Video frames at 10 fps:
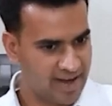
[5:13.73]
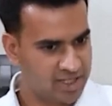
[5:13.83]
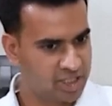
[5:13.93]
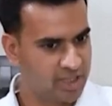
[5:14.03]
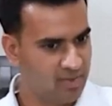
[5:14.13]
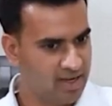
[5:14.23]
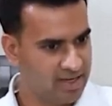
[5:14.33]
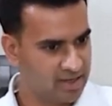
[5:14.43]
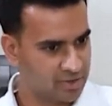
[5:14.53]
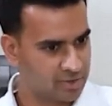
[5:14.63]

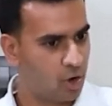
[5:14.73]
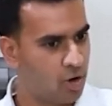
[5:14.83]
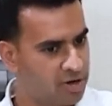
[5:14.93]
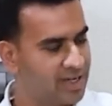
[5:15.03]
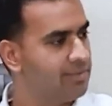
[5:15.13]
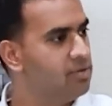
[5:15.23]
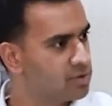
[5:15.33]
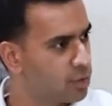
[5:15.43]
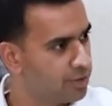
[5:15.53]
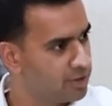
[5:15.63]
extremely raw
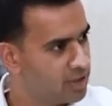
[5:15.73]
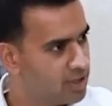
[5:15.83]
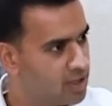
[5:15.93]
gravel road.